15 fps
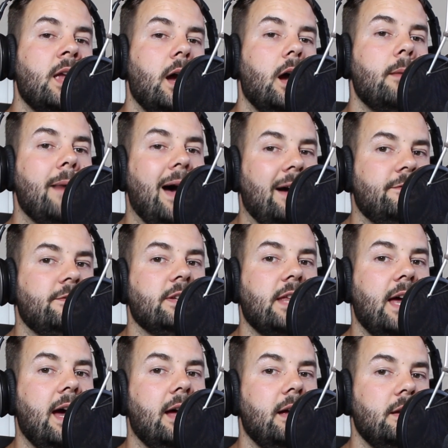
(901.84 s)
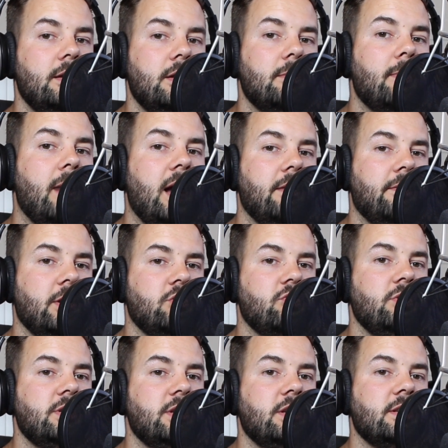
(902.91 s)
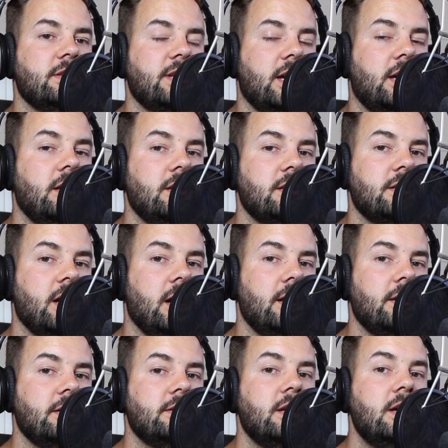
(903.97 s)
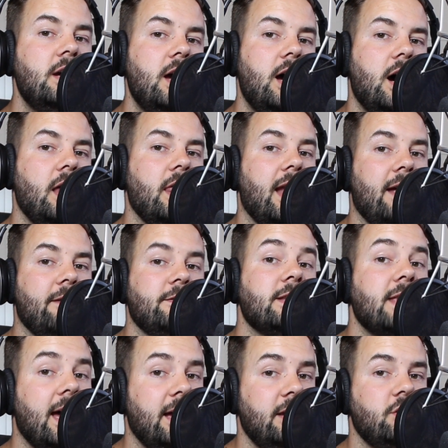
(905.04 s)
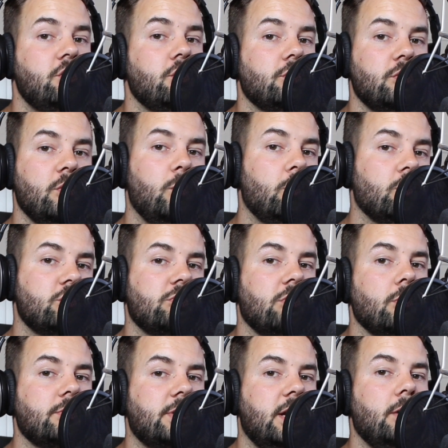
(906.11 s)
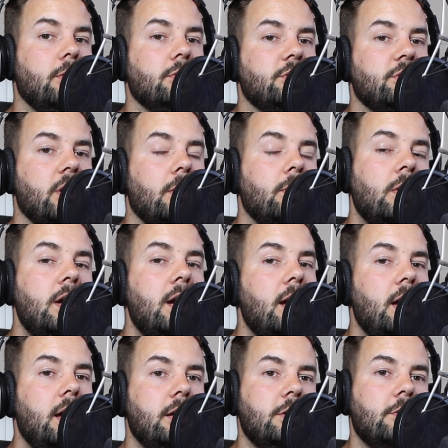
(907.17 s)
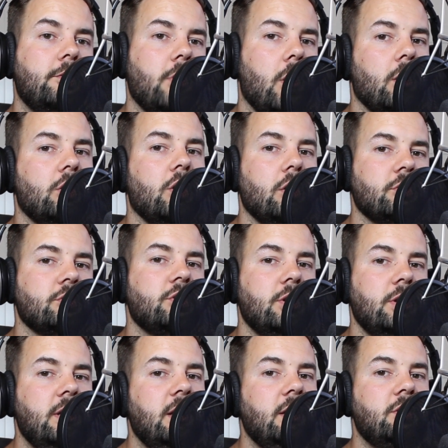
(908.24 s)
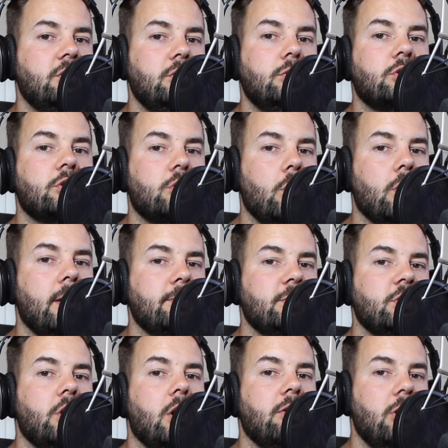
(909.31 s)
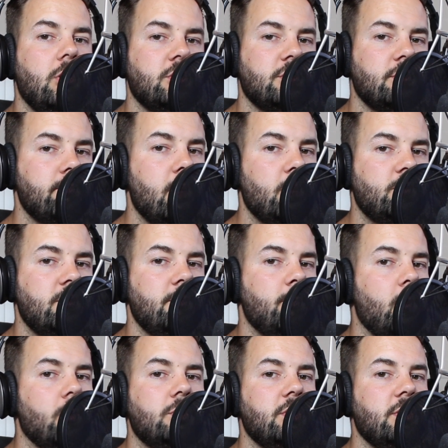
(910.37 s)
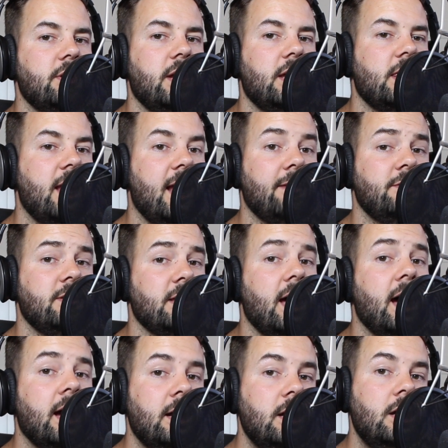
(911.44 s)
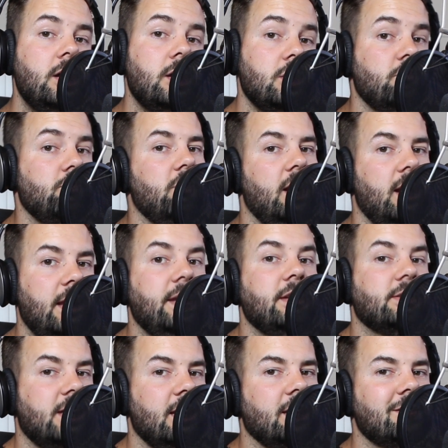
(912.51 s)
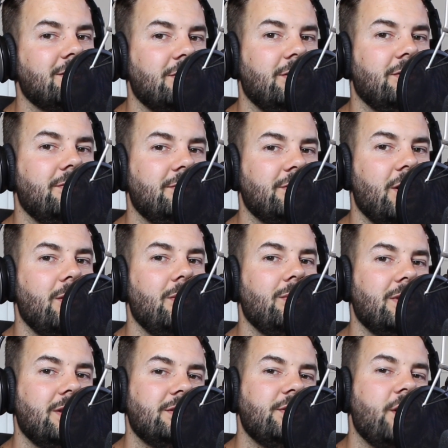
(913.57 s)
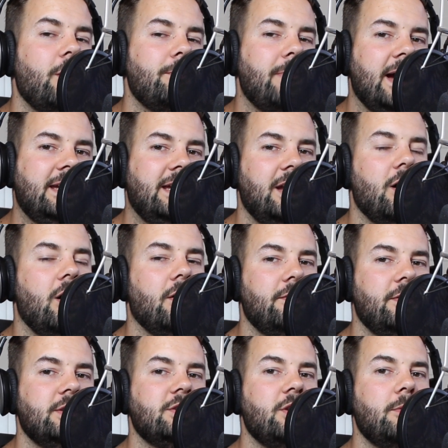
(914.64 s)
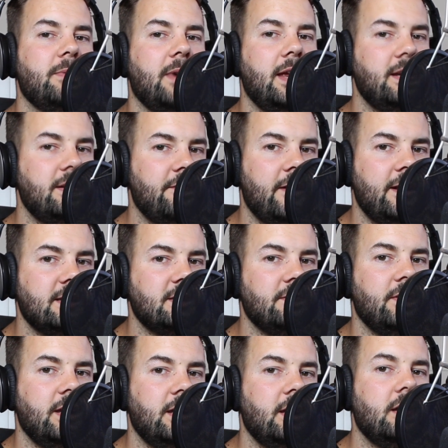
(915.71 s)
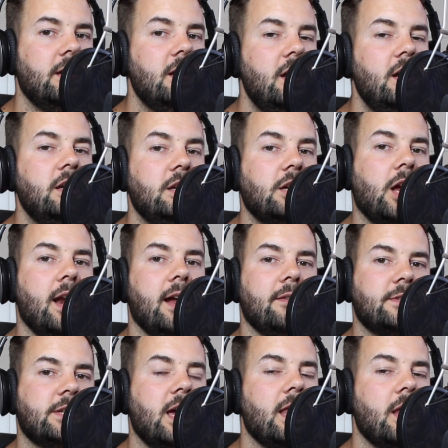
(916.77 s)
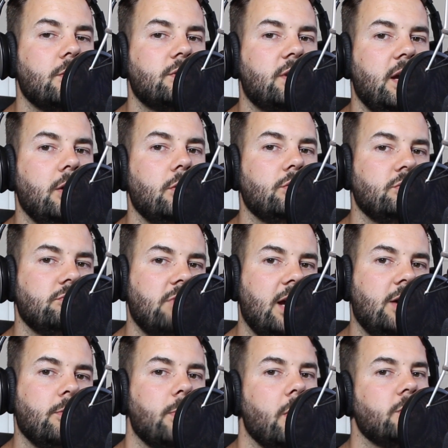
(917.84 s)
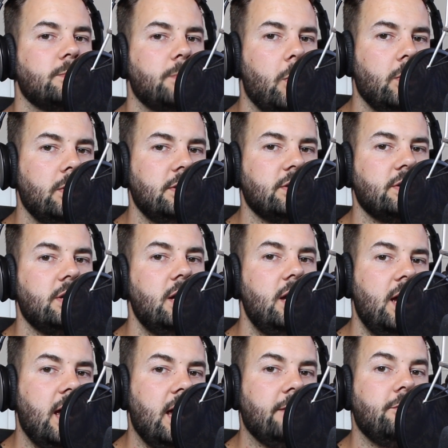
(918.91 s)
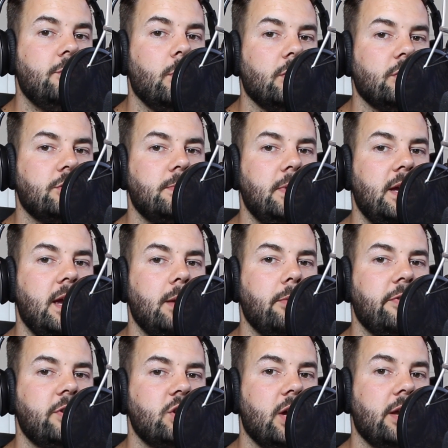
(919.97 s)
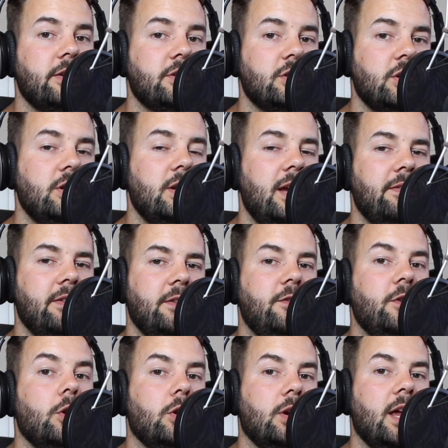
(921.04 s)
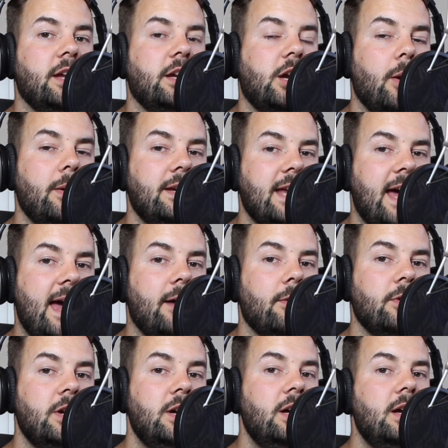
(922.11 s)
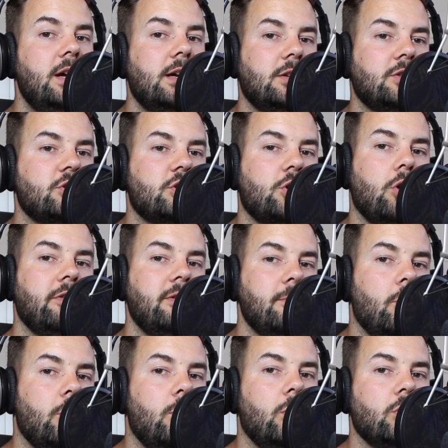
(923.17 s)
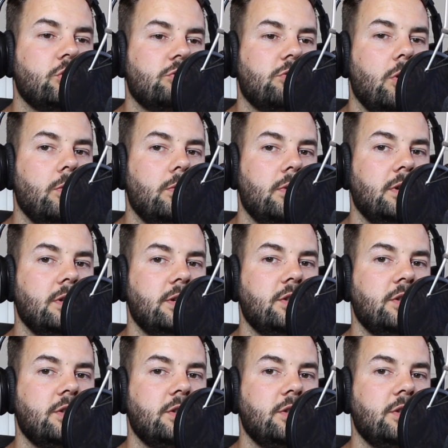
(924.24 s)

After that, the minor victories are the second deciders, and then after that, it's just war scrolls killed. So you've got a constant need to score them scenarios, the most important thing. Then after that, you really need to kill stuff. So there's no backing off, there's no playing defensively. You're going to have to get those kills and rack up those points if you want to be in with a chance. And even if you look like you're going down, scoring more war scroll,